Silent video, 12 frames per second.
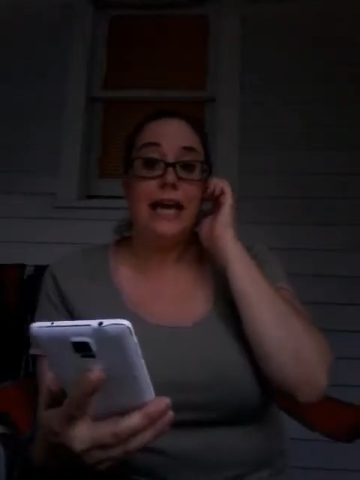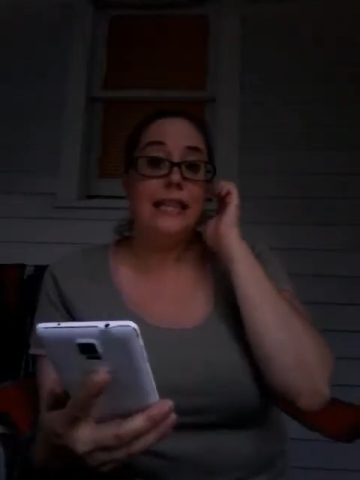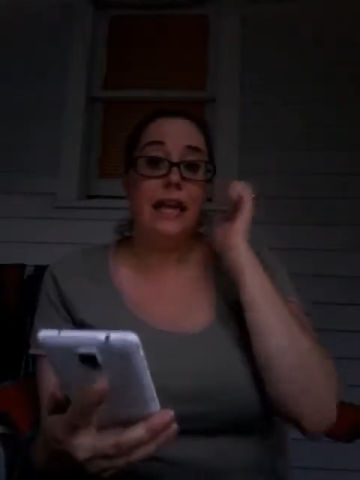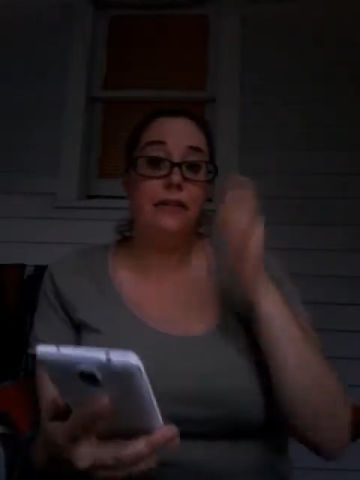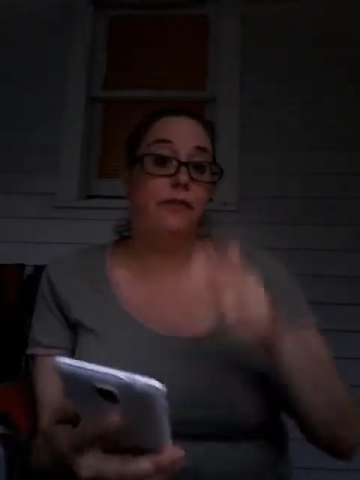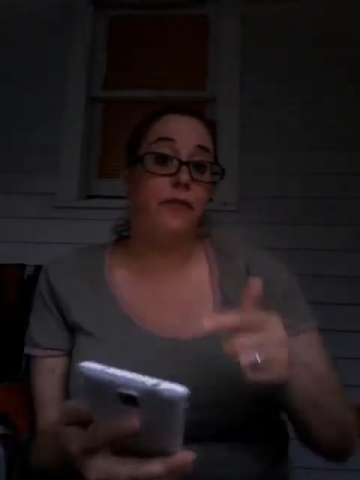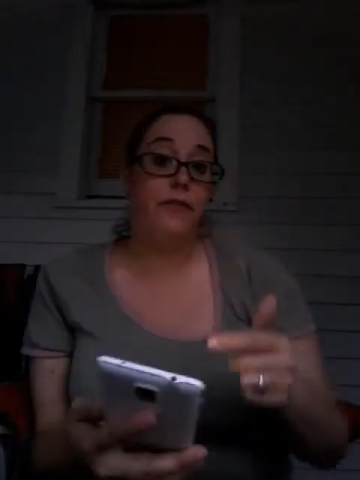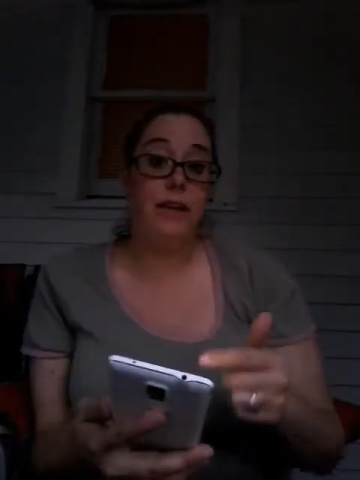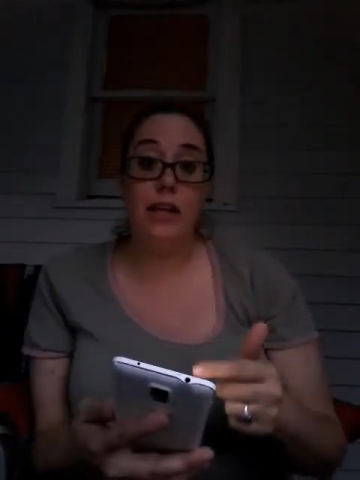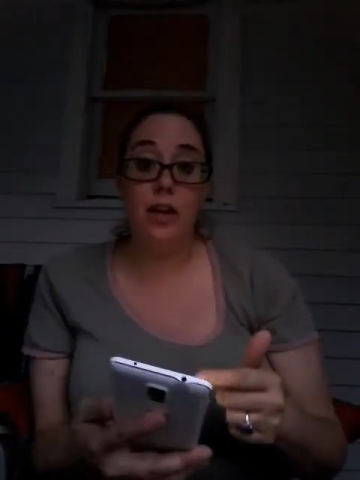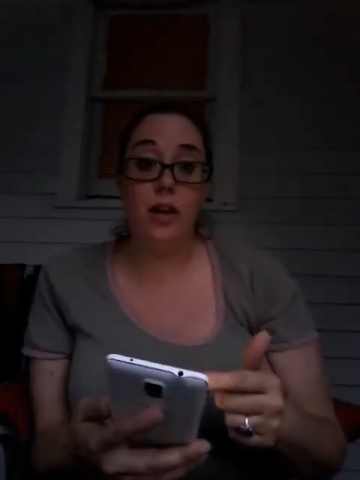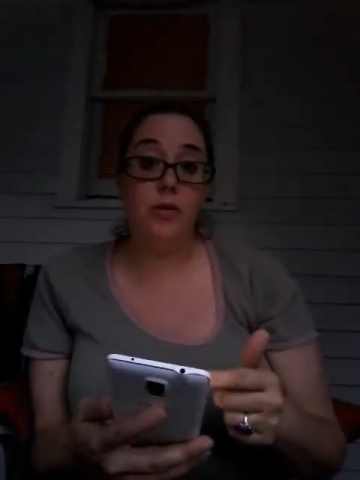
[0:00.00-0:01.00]
that
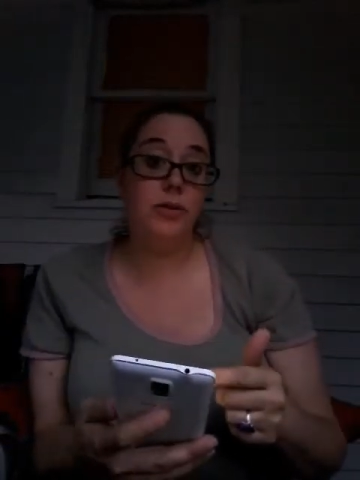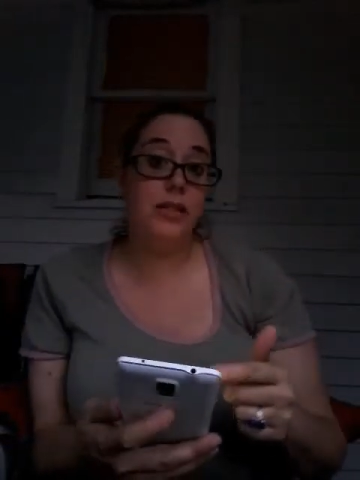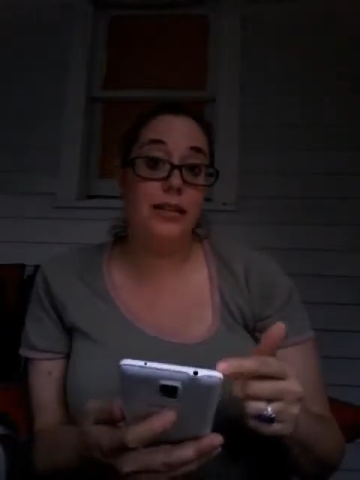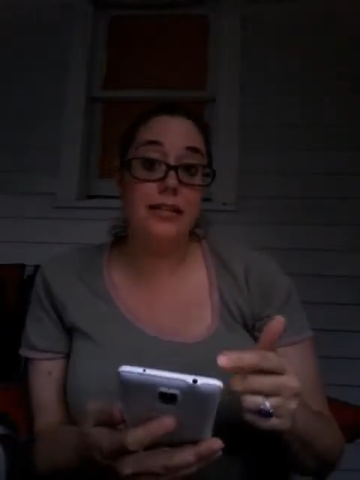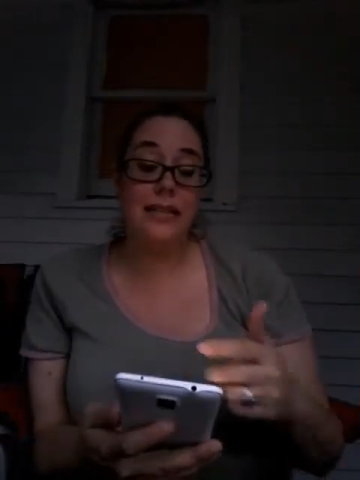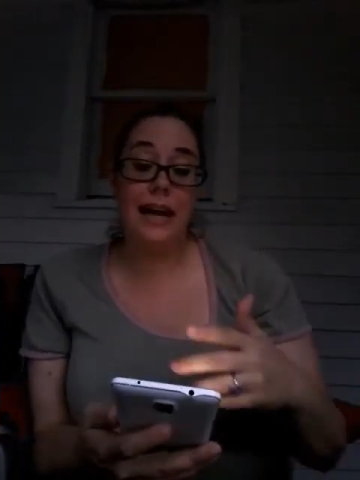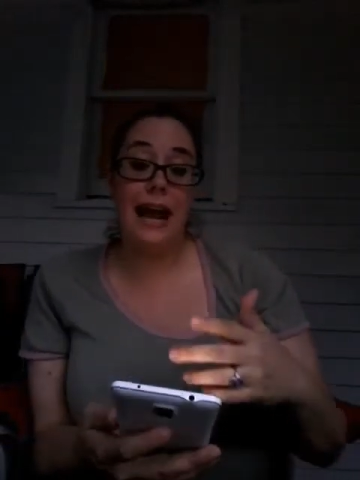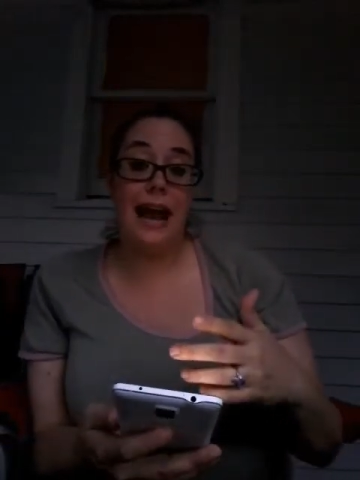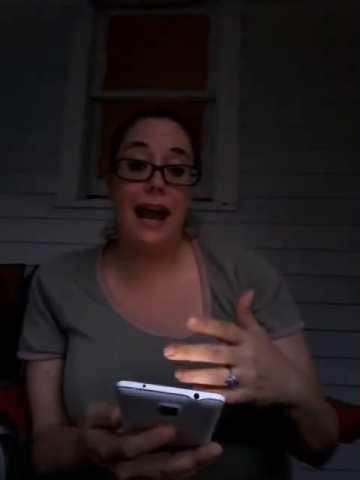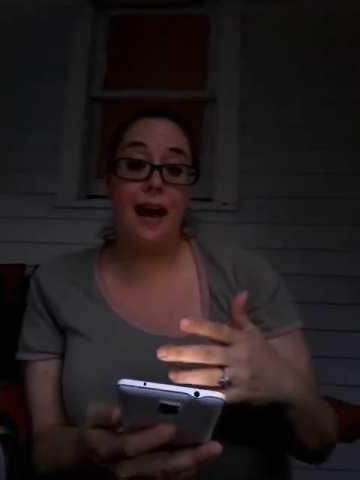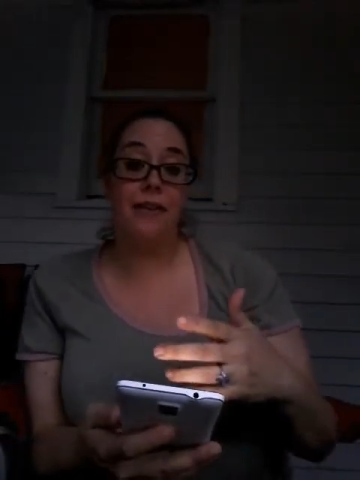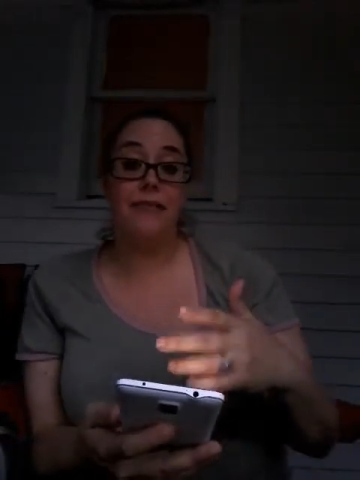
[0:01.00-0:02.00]
Vivino doesn't
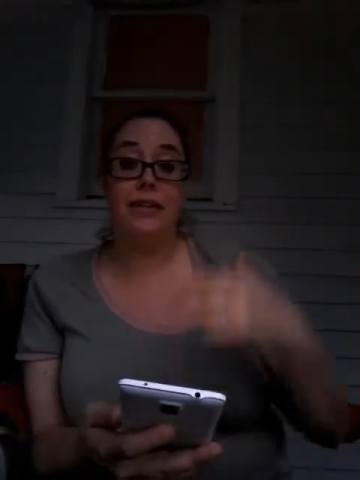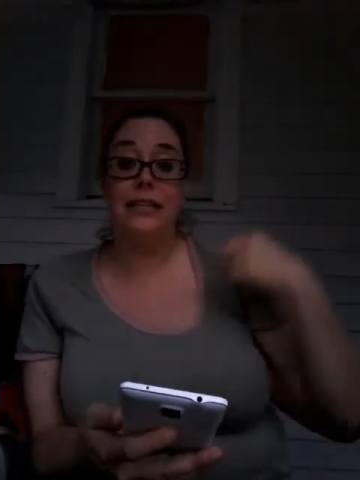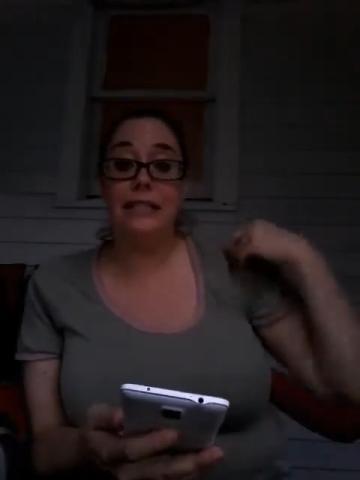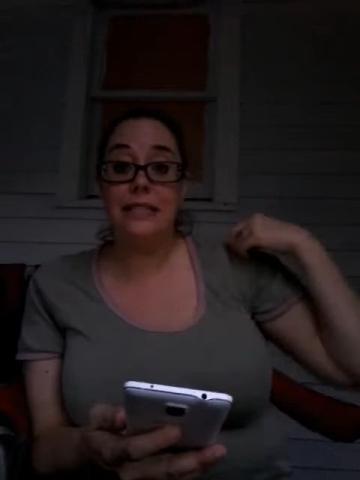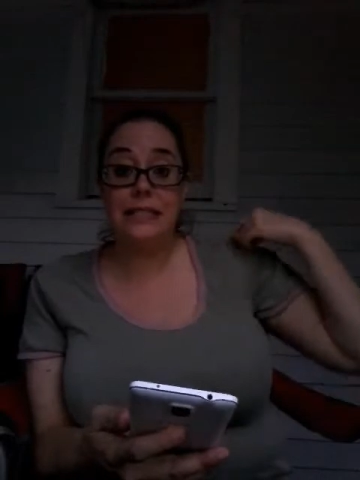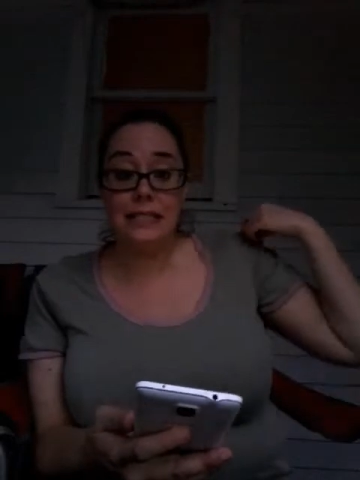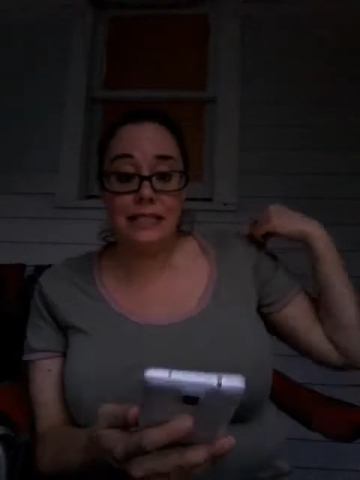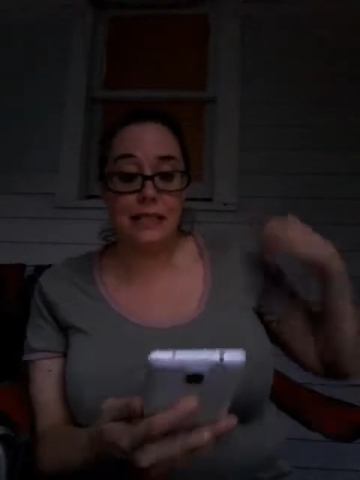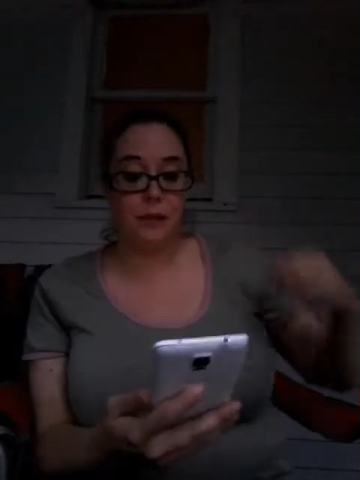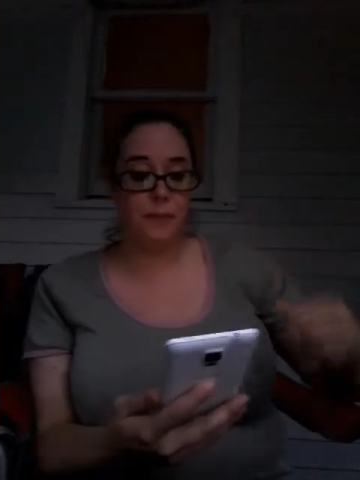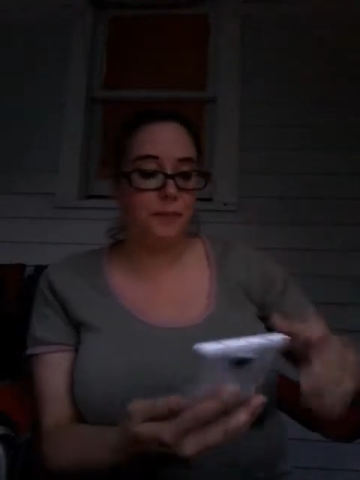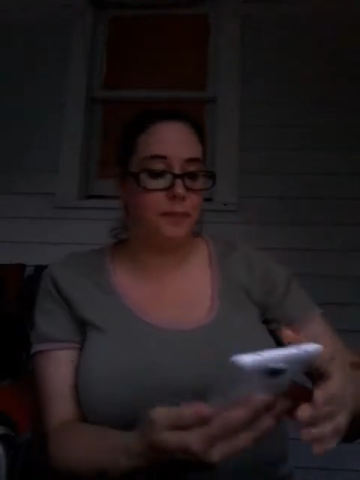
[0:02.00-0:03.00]
have in its
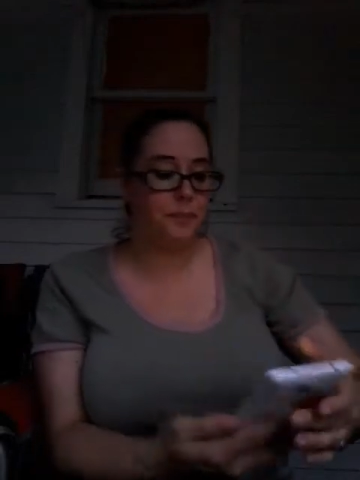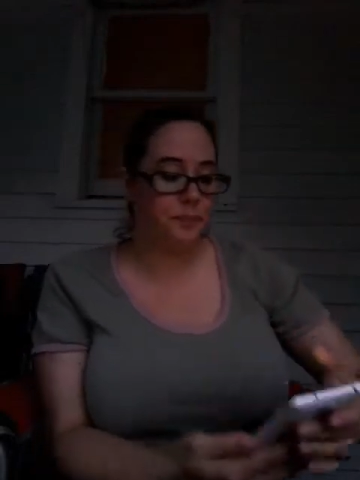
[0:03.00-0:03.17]
system.